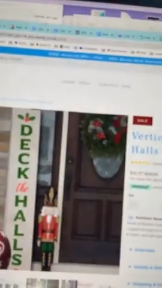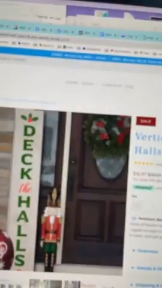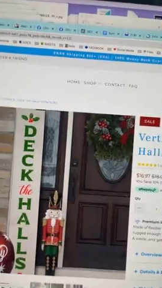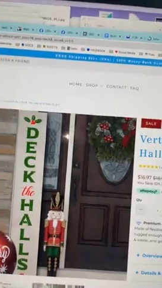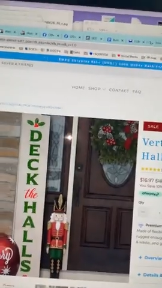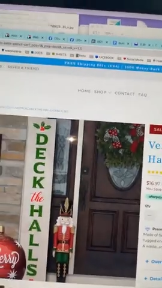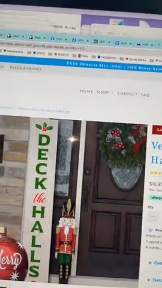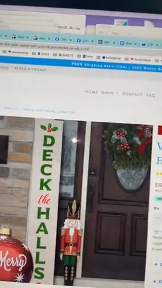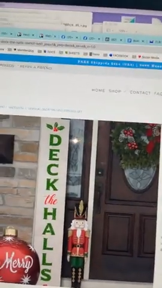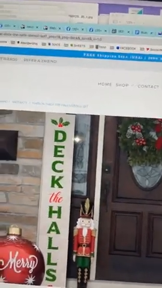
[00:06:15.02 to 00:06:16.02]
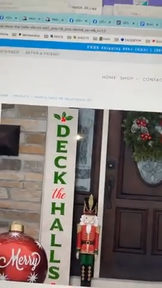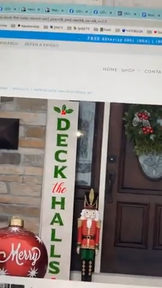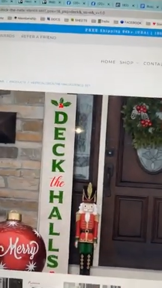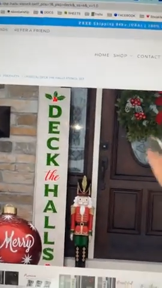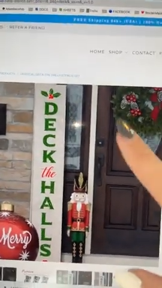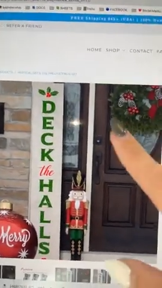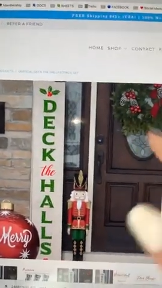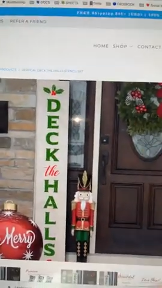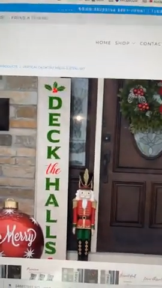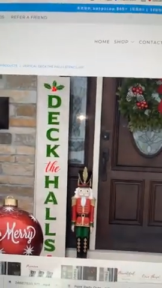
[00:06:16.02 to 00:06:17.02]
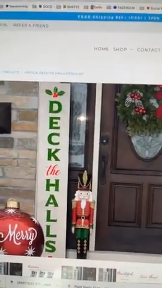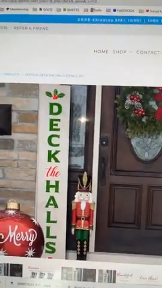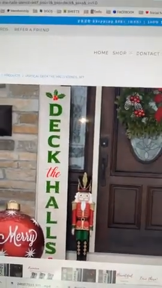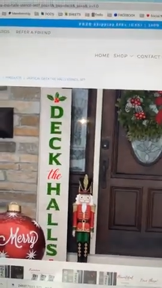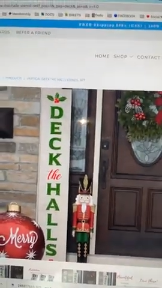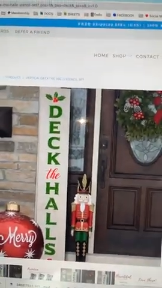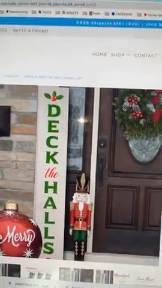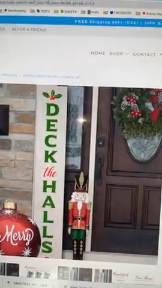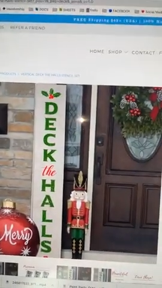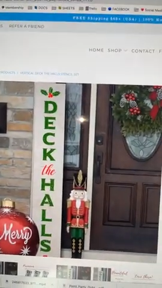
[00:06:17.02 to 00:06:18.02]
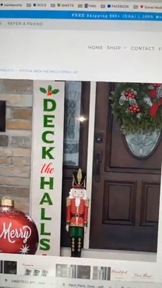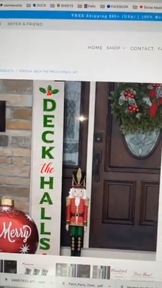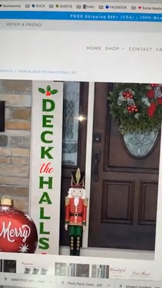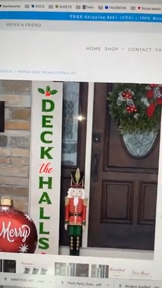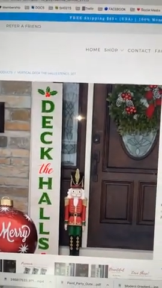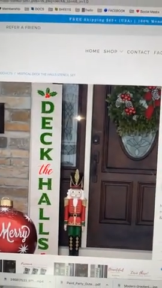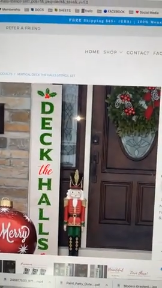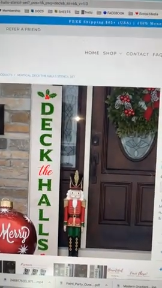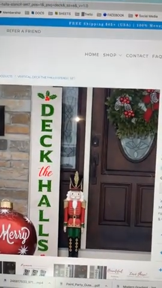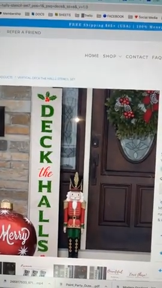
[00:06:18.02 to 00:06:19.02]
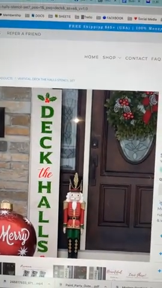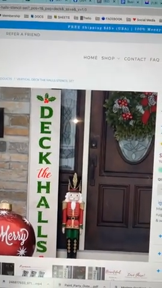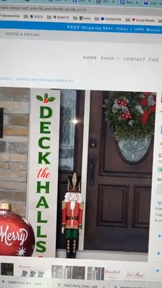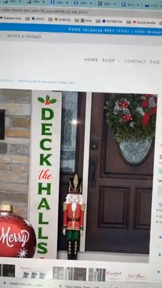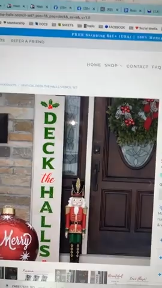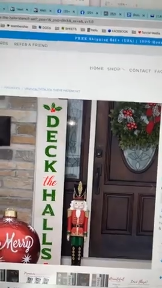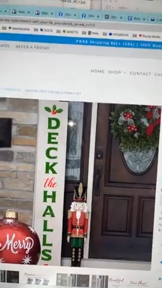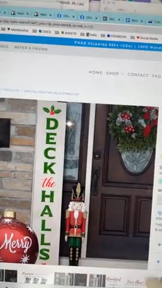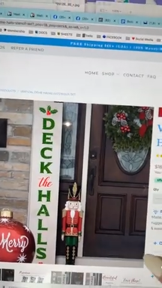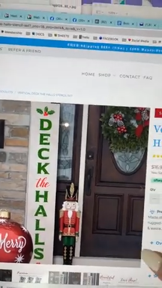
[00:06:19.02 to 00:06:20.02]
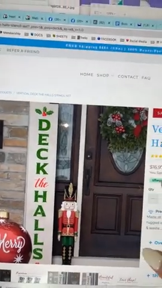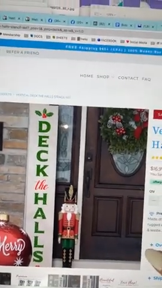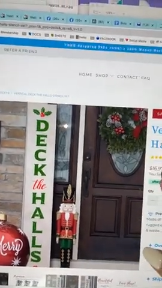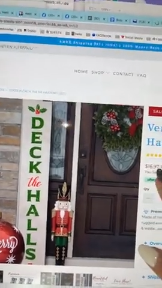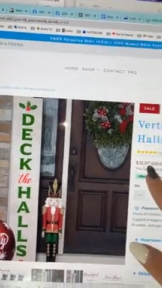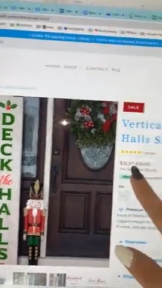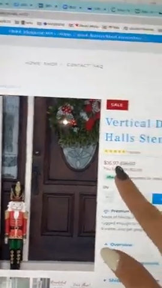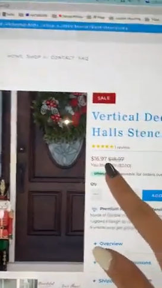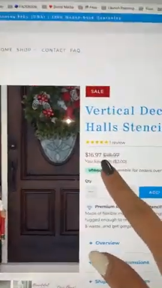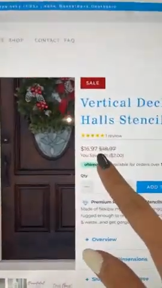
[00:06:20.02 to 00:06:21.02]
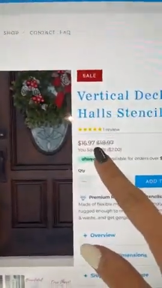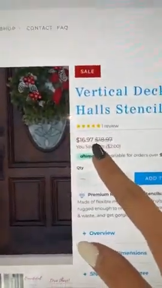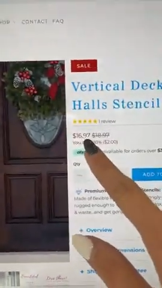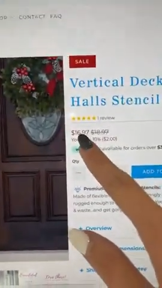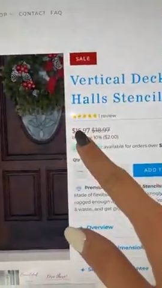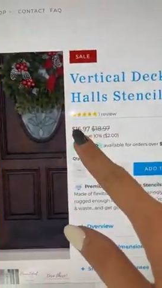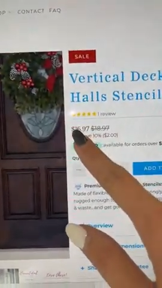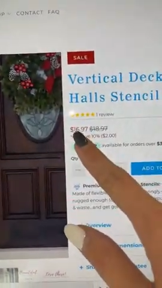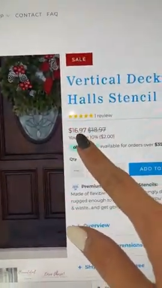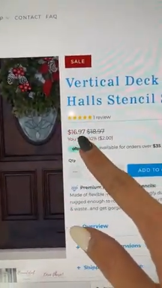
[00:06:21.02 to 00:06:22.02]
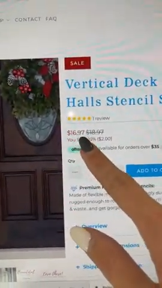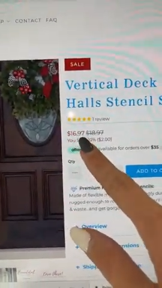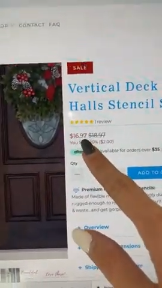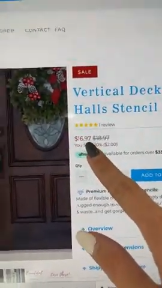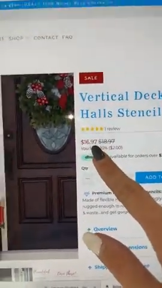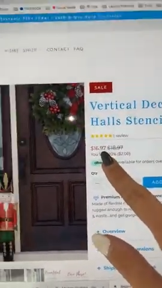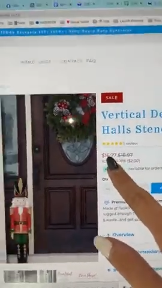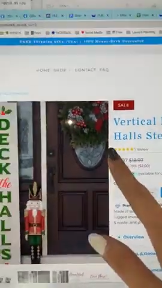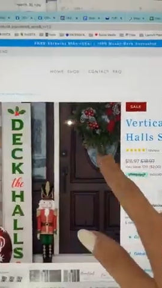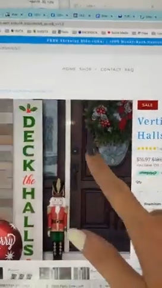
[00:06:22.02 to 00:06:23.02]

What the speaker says: Nobody's mouth can be seen.